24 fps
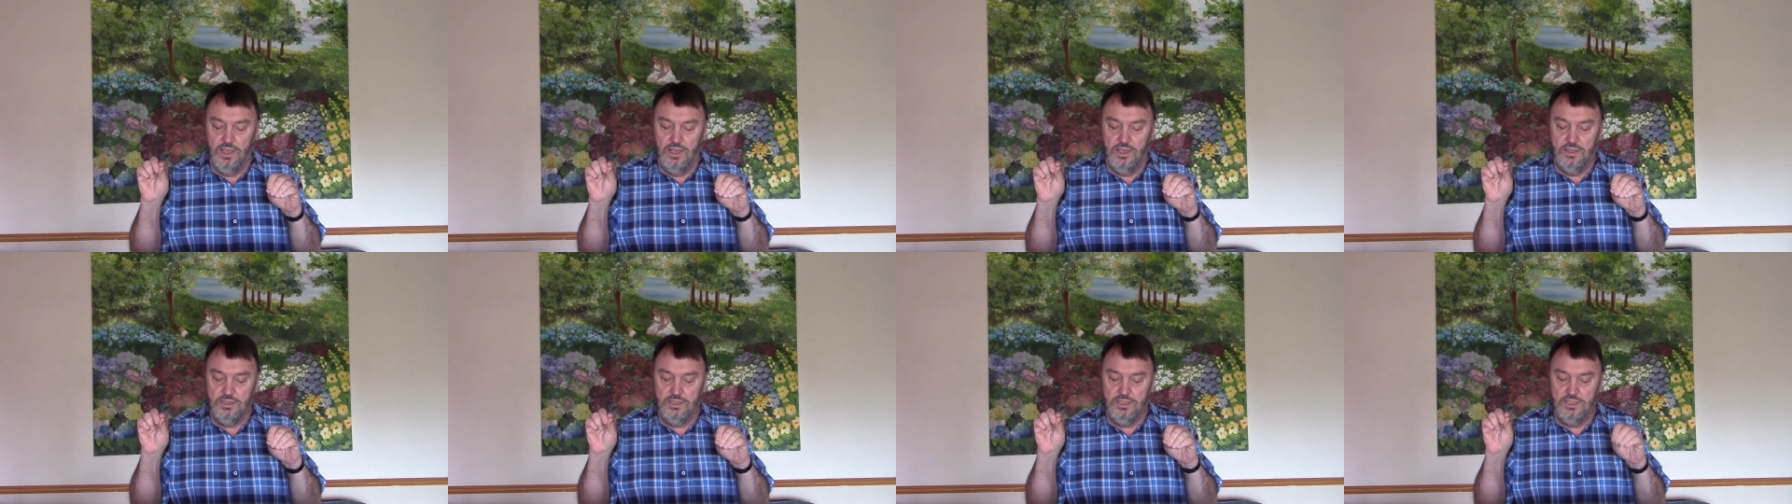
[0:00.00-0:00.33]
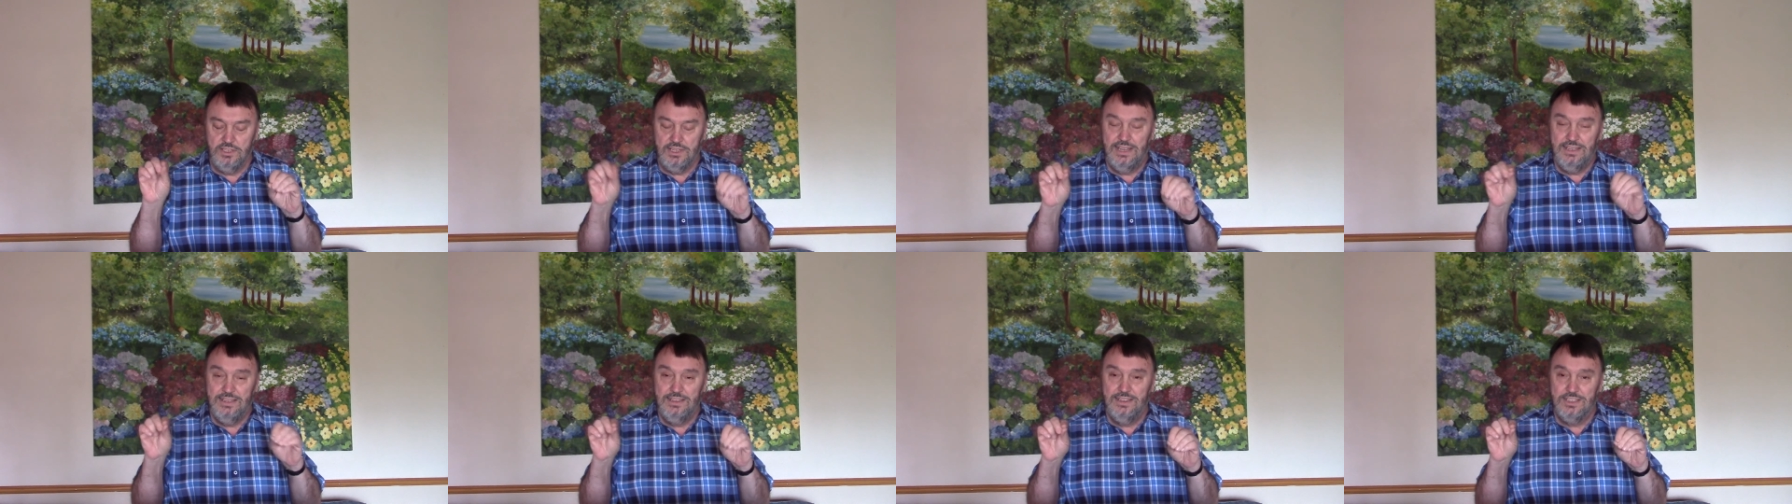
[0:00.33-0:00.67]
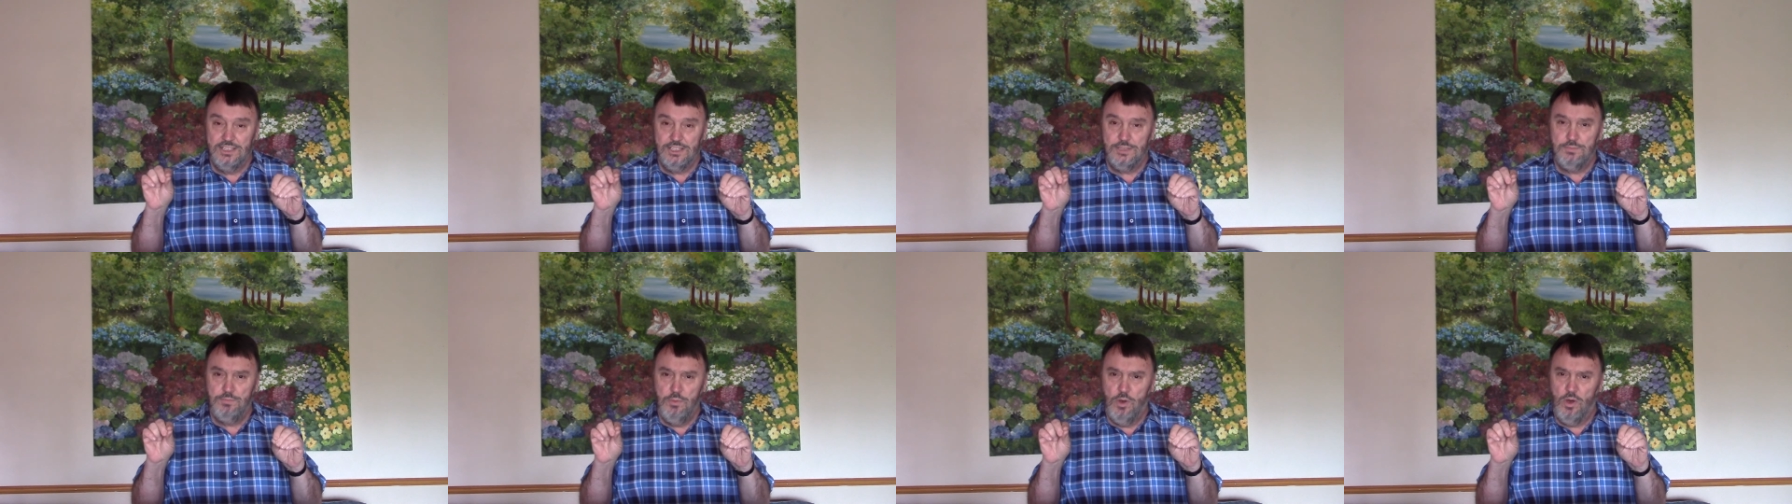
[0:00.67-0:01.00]
See, Satan
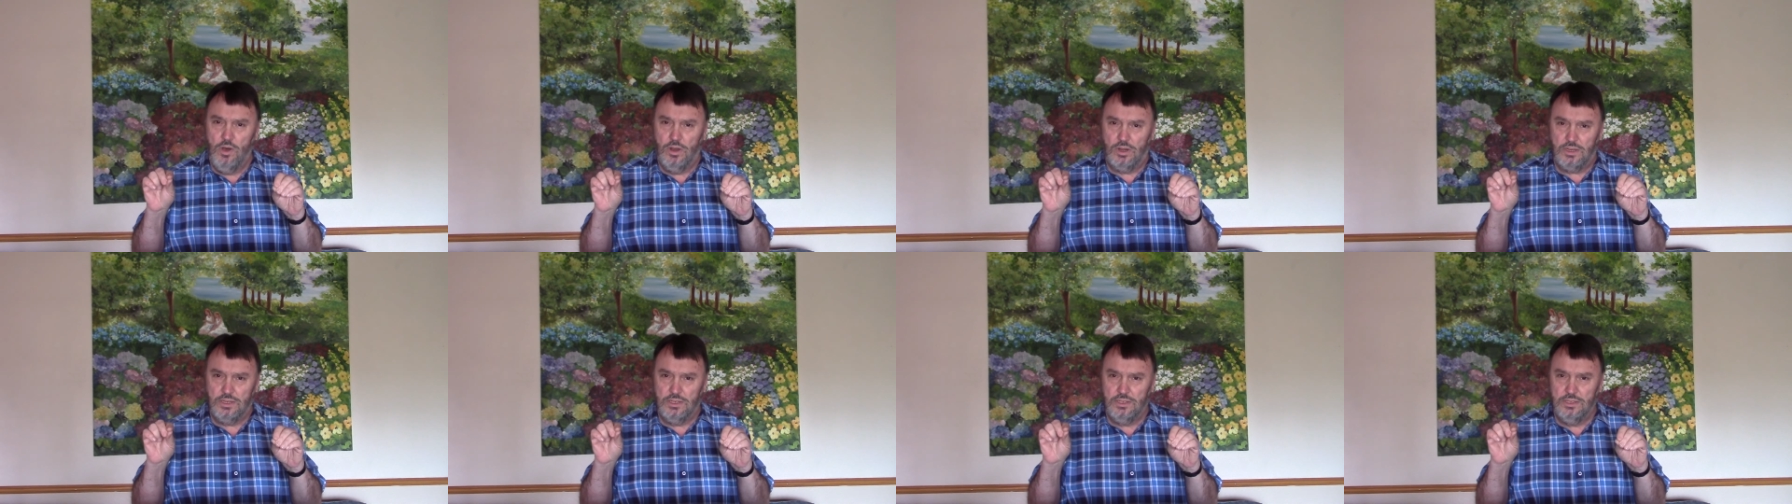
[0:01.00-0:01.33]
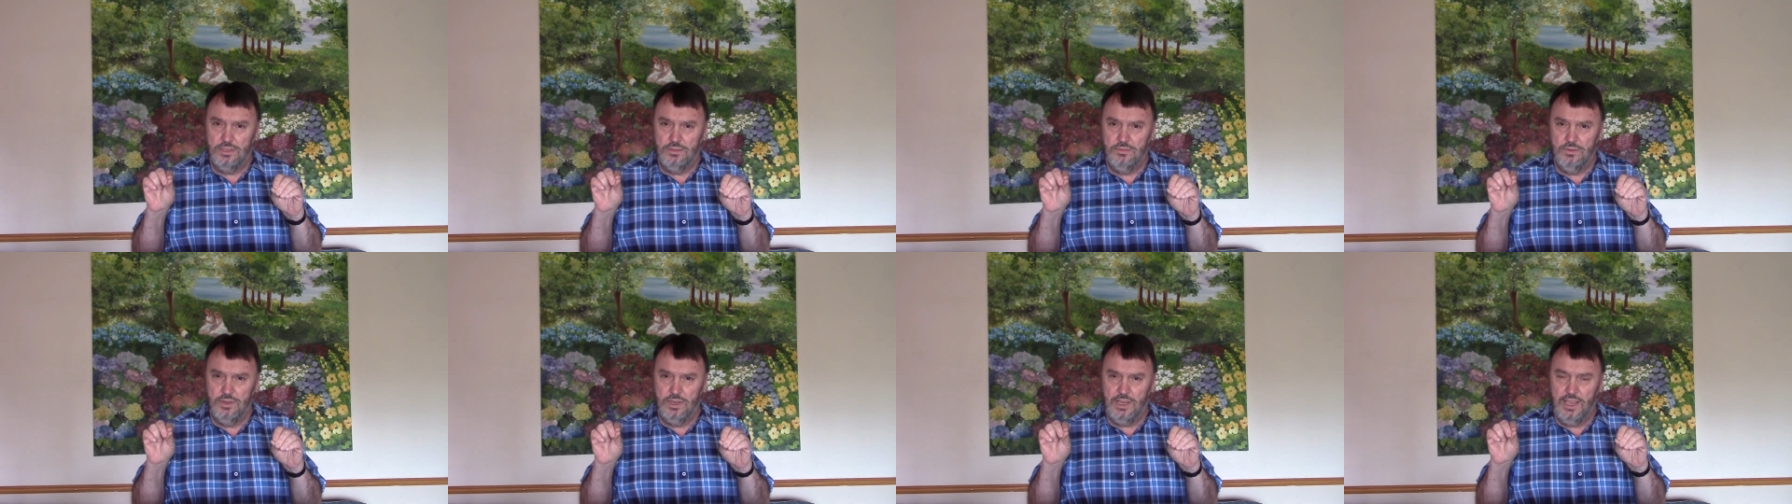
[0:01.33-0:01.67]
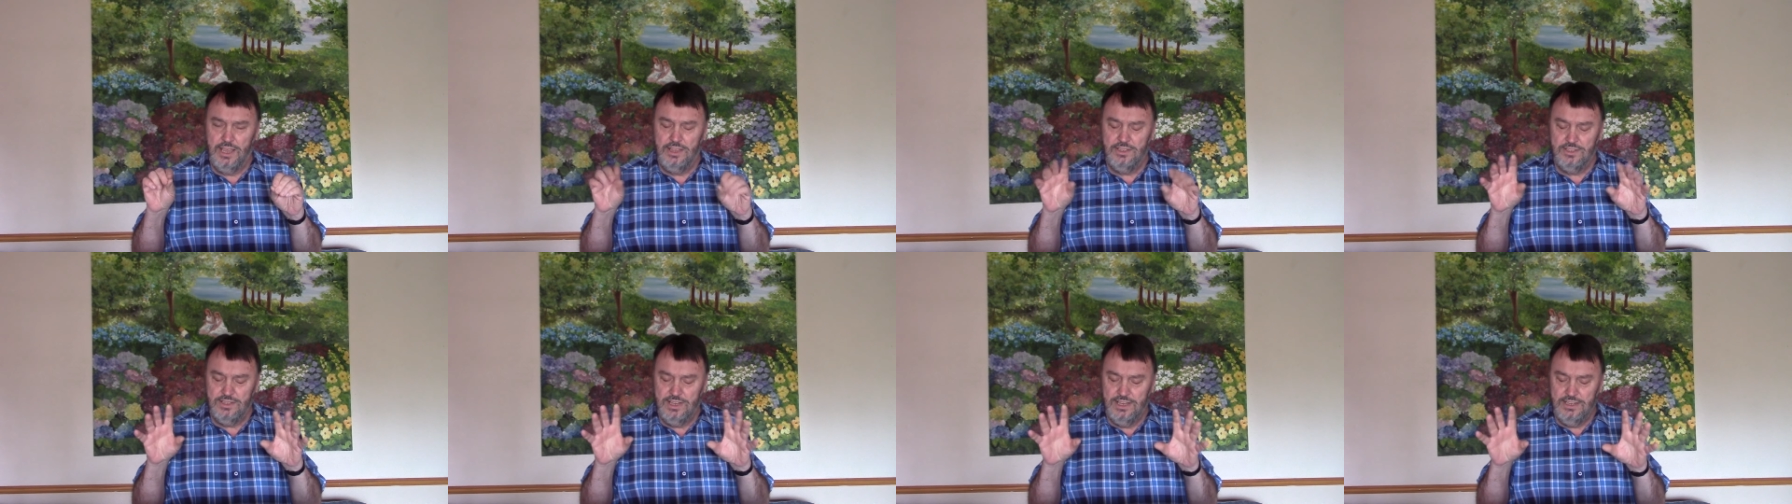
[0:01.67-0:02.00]
is smart.
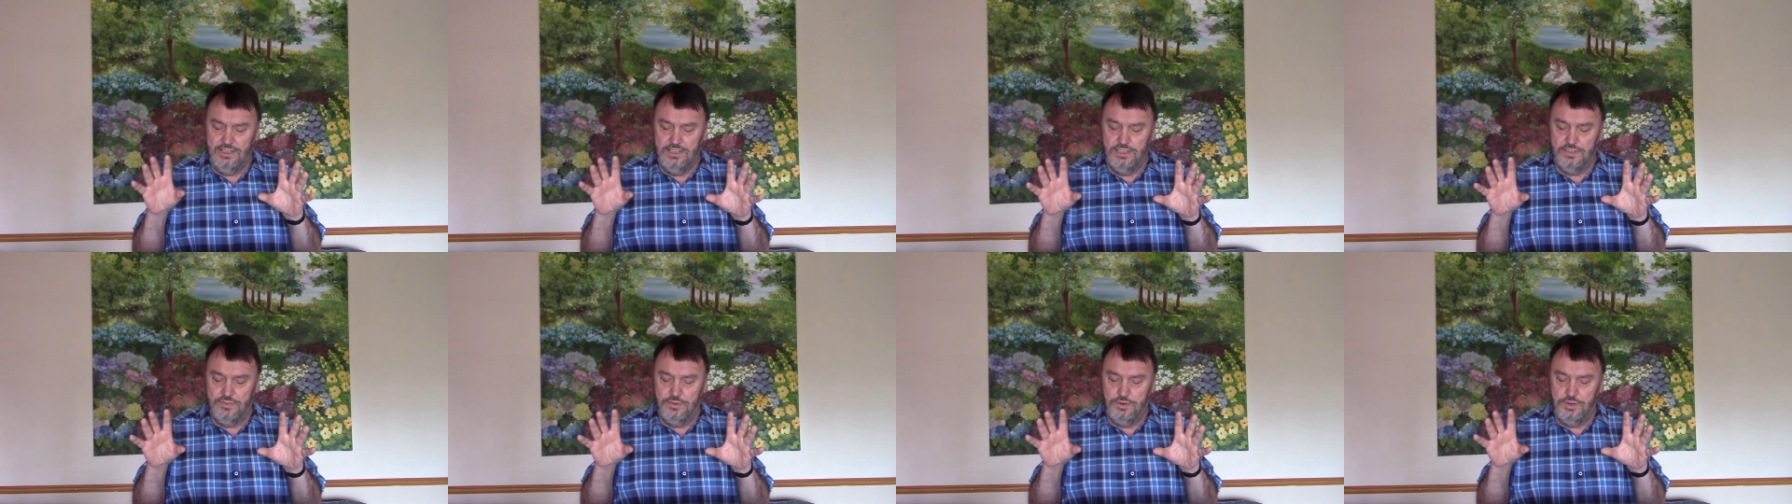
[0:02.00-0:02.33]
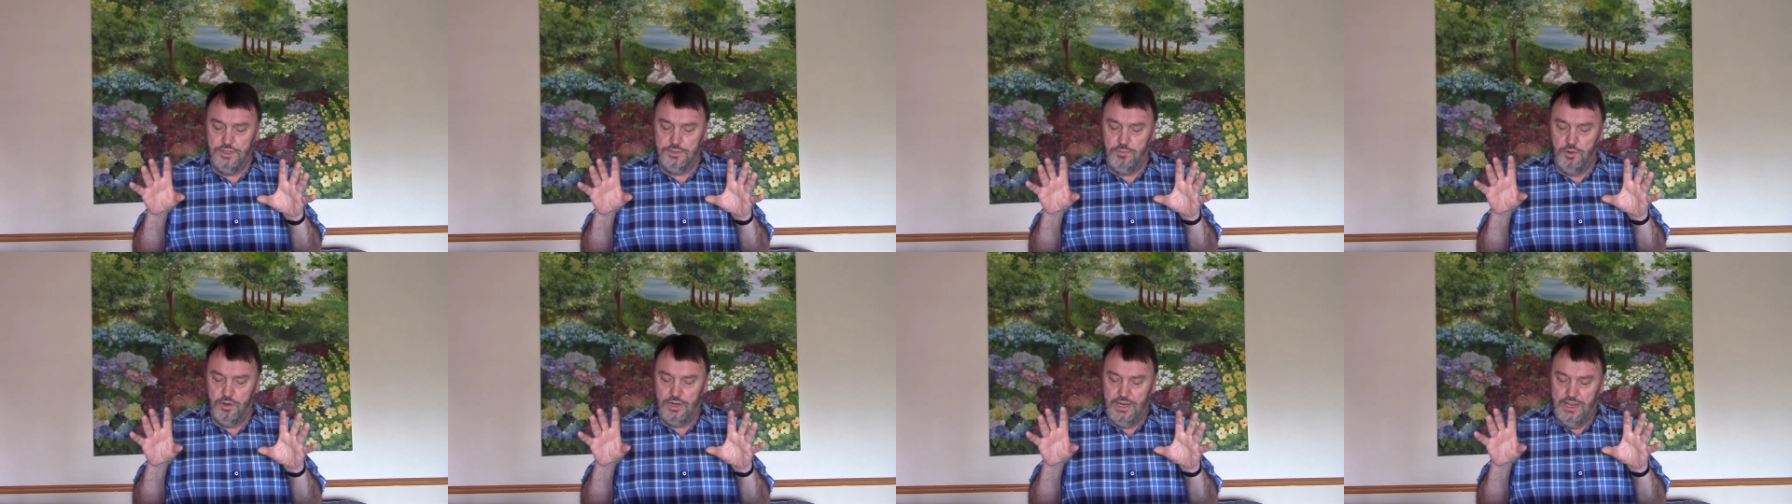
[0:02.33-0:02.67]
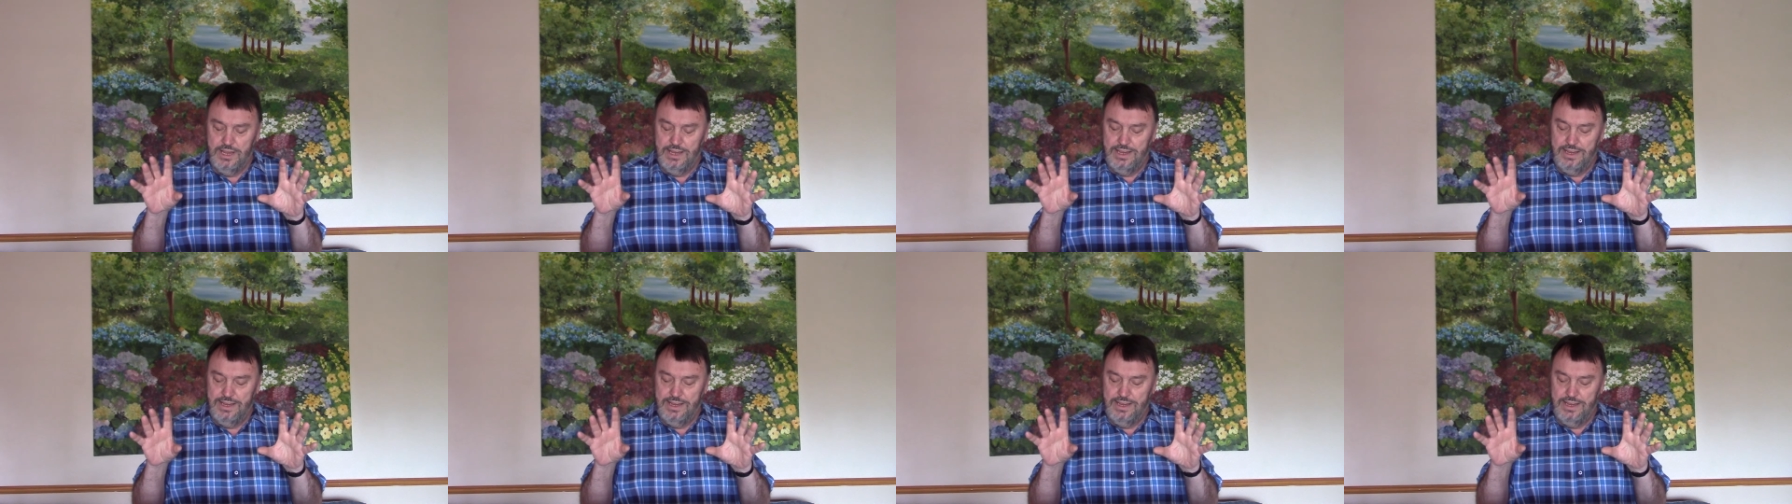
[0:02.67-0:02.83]
Okay, Satan's very smart.